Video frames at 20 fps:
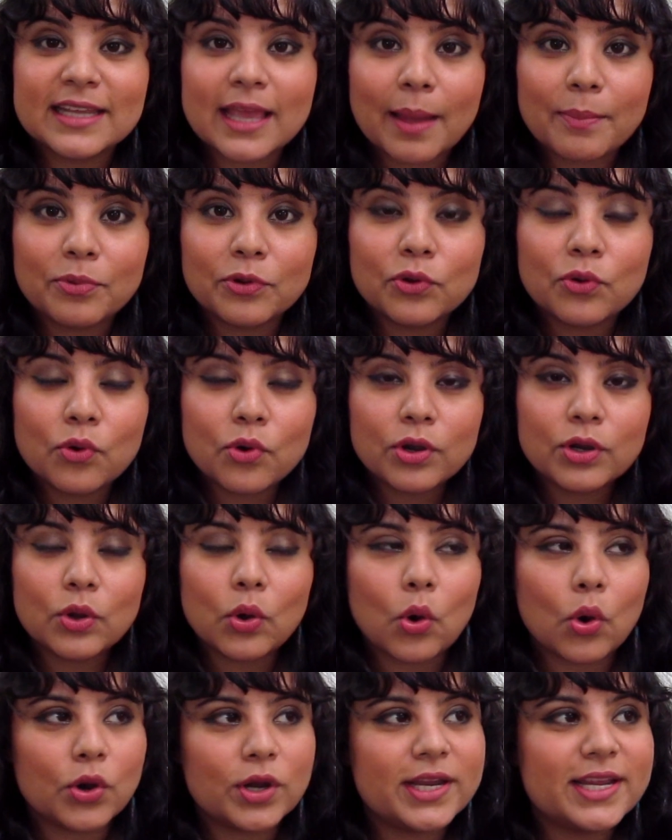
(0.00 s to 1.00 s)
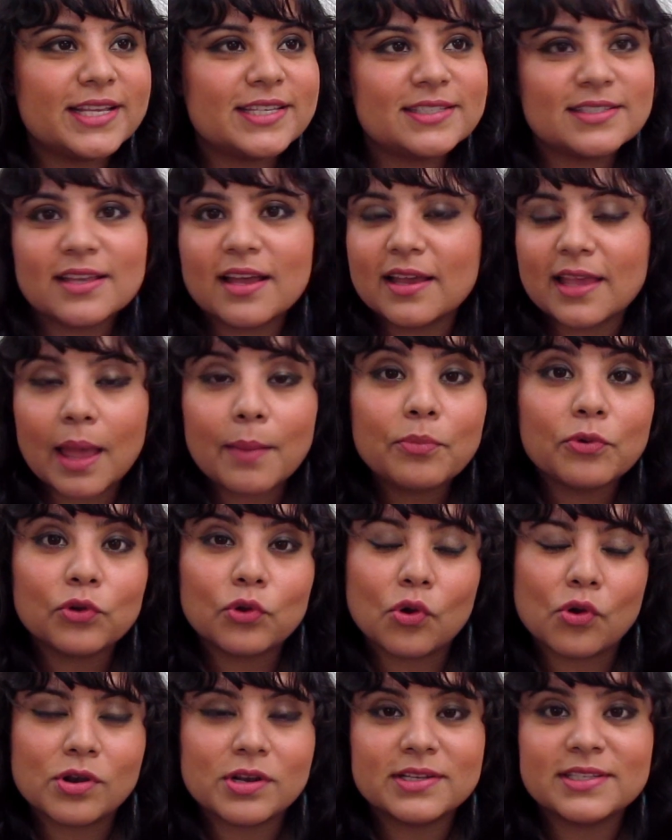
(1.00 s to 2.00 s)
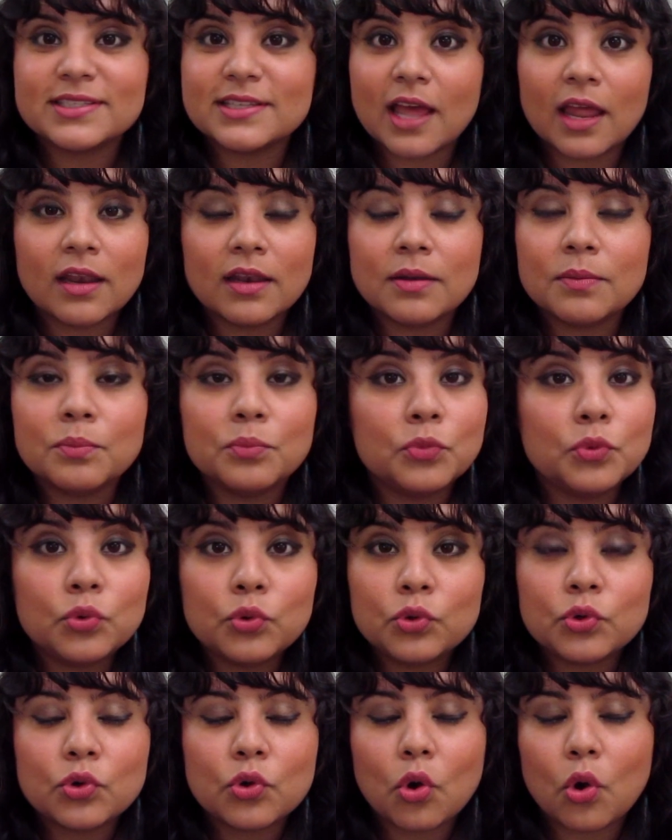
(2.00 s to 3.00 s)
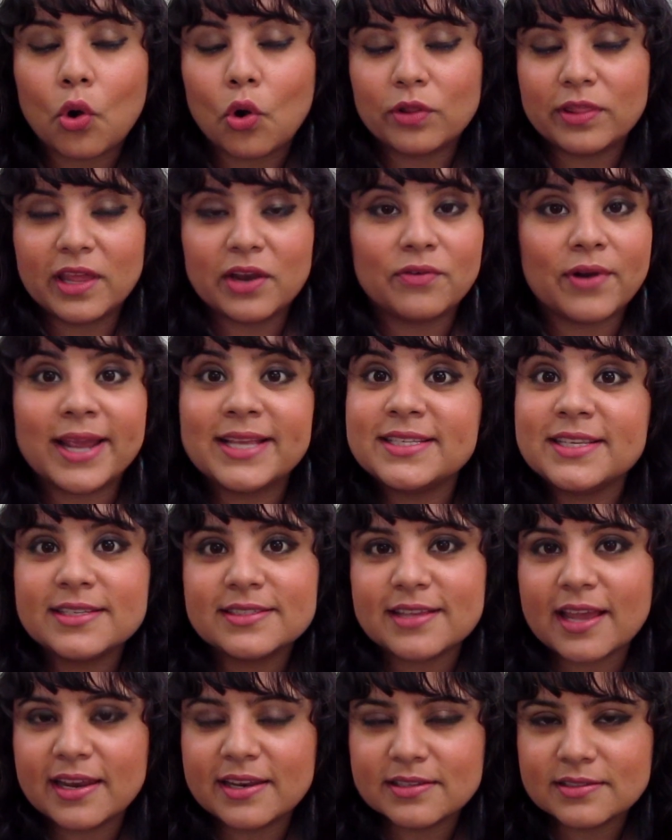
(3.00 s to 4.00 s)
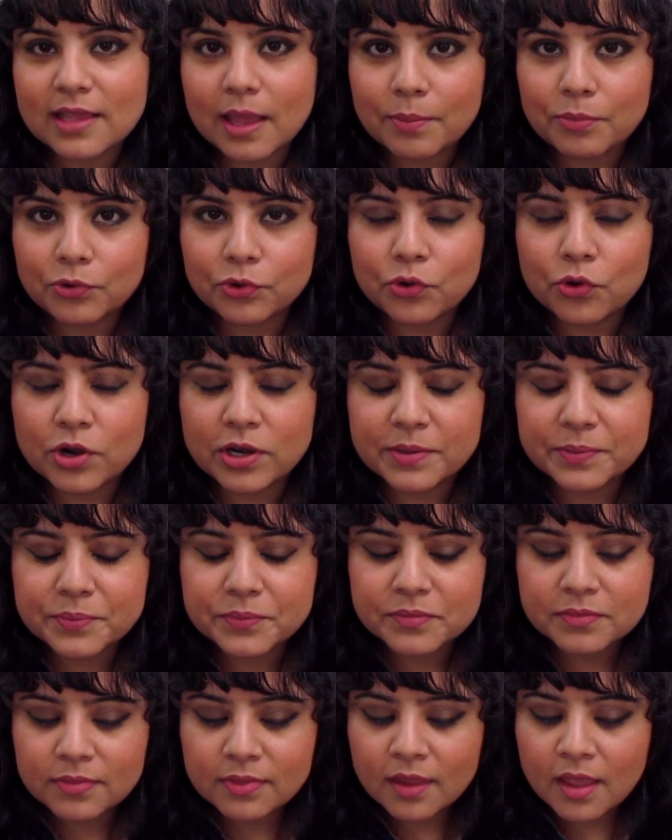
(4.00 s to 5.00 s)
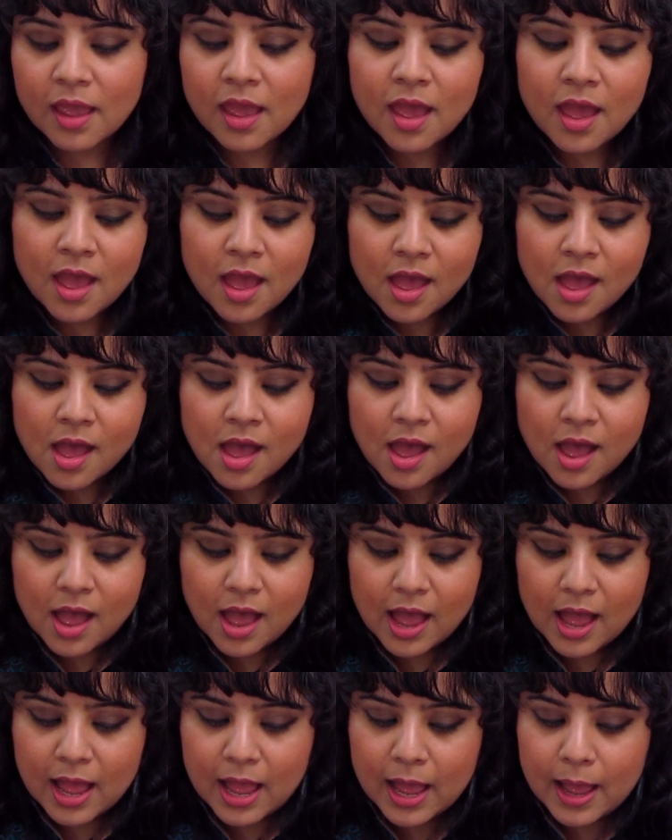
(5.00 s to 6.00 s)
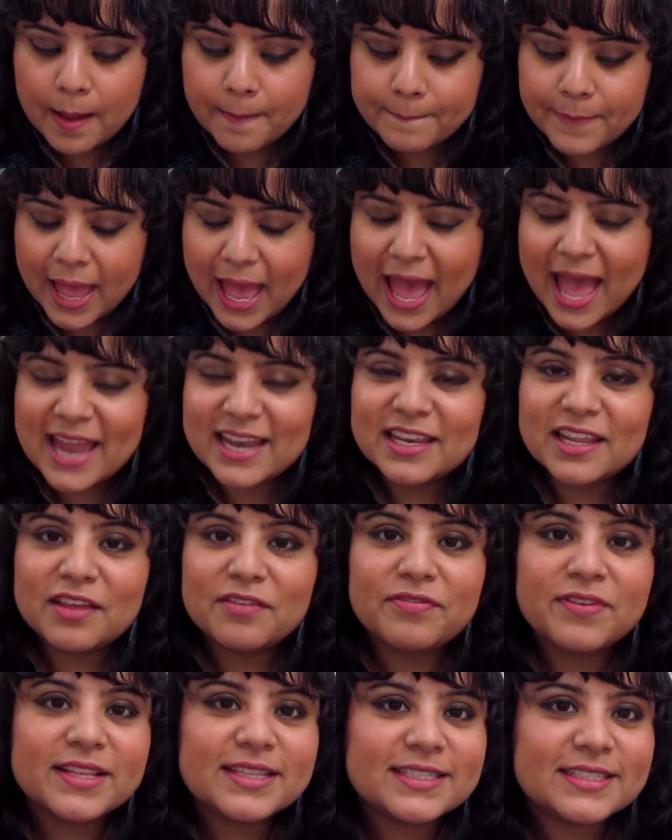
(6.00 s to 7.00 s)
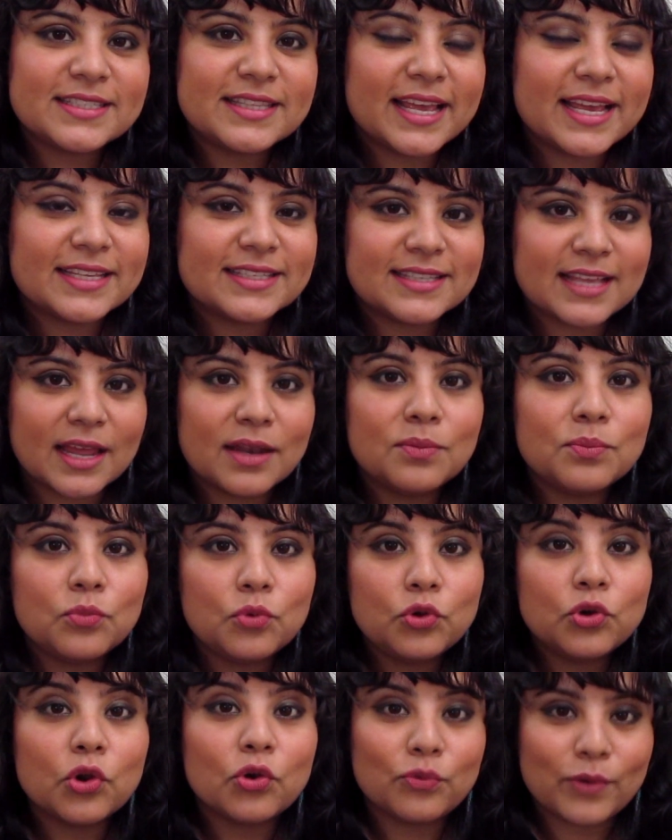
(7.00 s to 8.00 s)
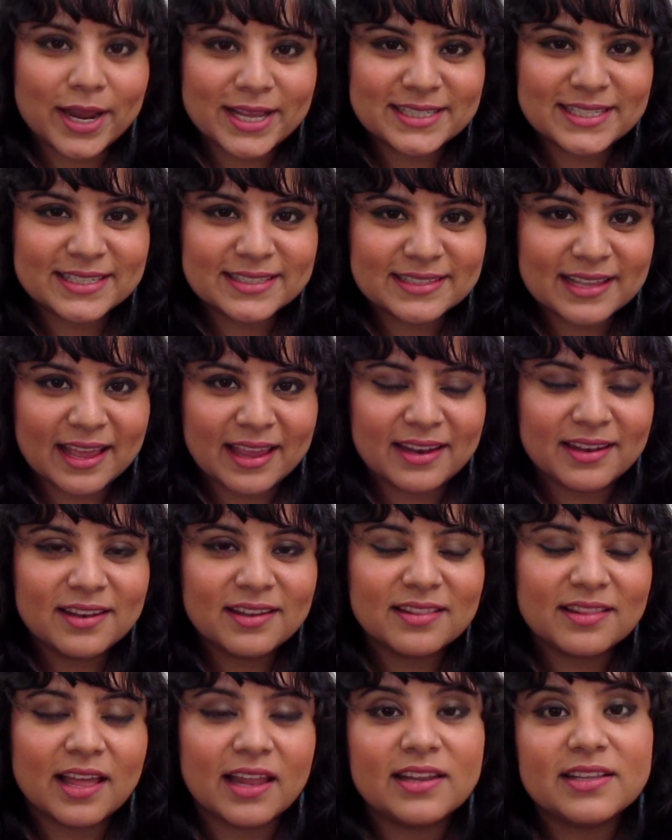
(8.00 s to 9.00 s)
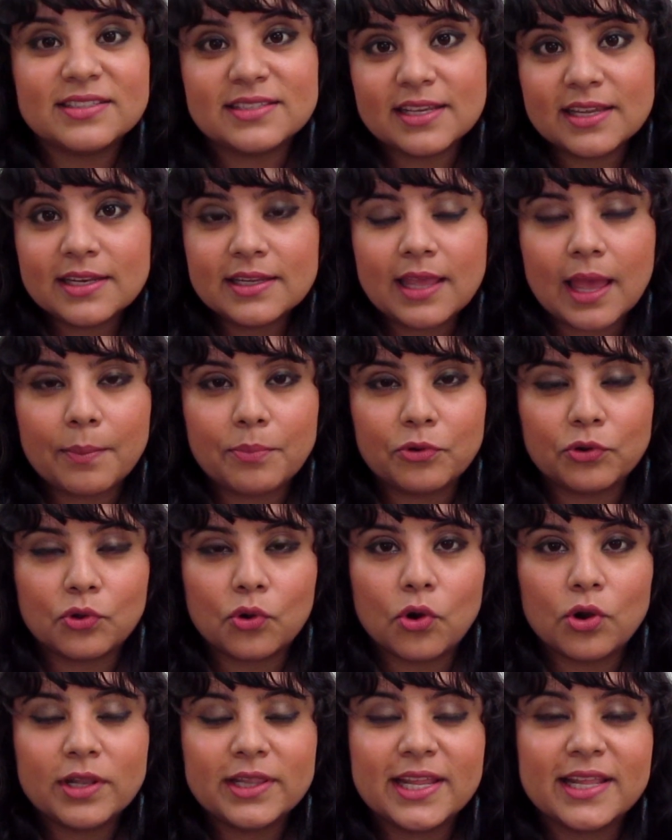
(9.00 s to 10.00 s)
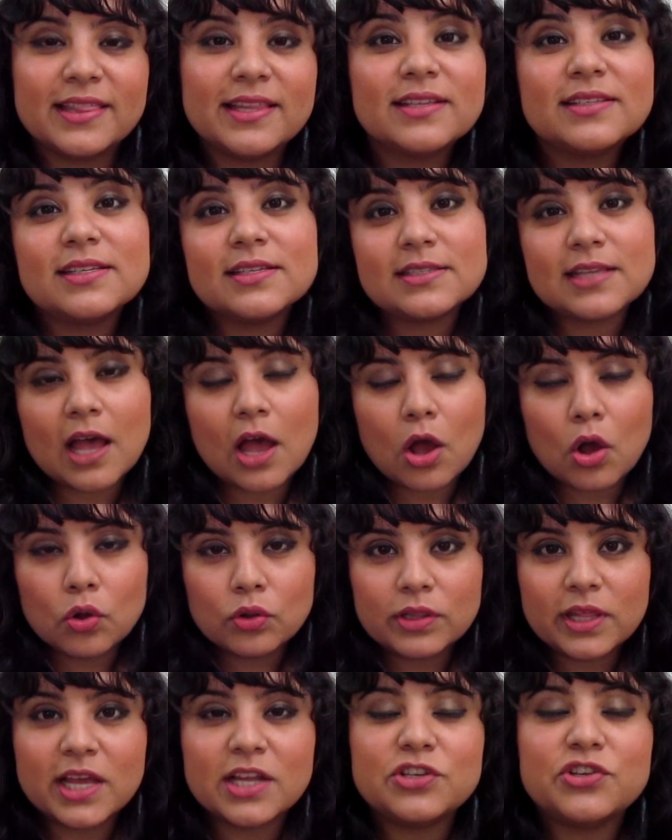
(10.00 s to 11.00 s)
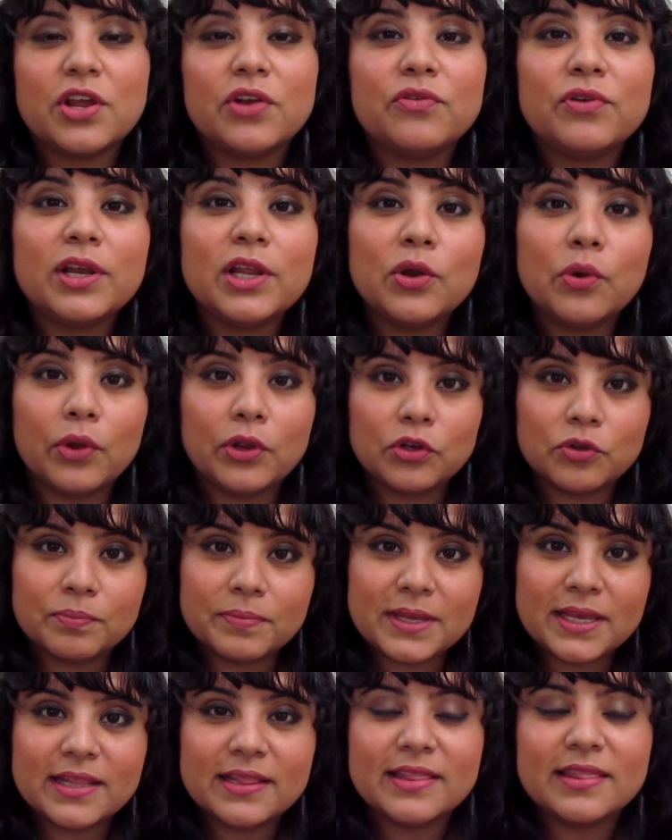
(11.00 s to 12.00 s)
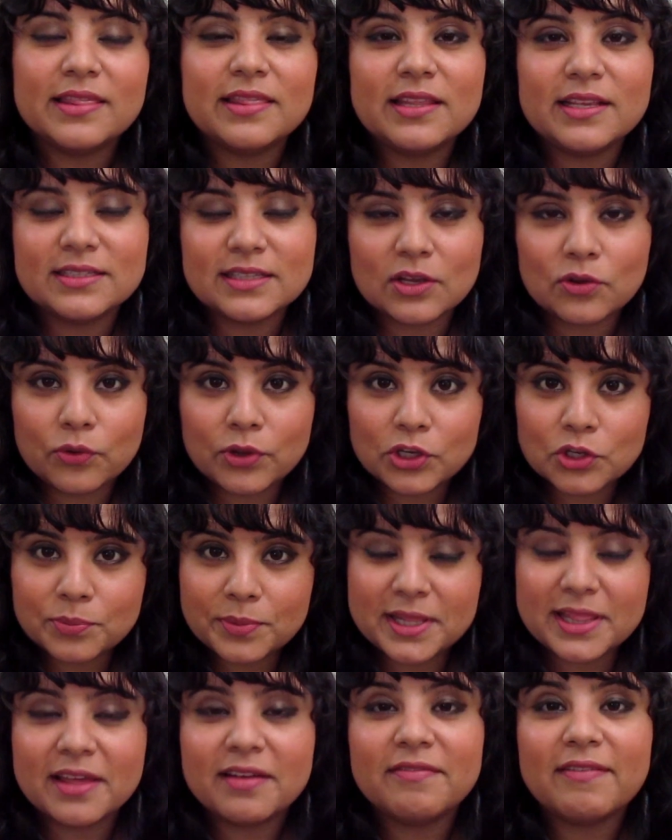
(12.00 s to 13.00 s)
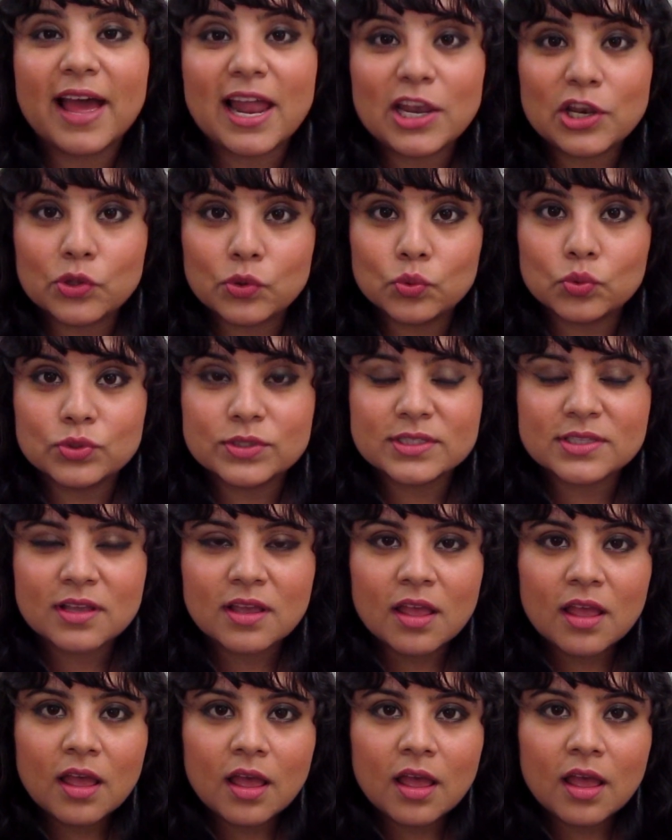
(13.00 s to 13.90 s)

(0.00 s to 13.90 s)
Capricorn or is a Capricorn, sun, moon, or their rising sign is Capricorn. And if it's their sun, moon, or rising sign that is in Capricorn, then this is how they're generally going to be. These are going to be their values.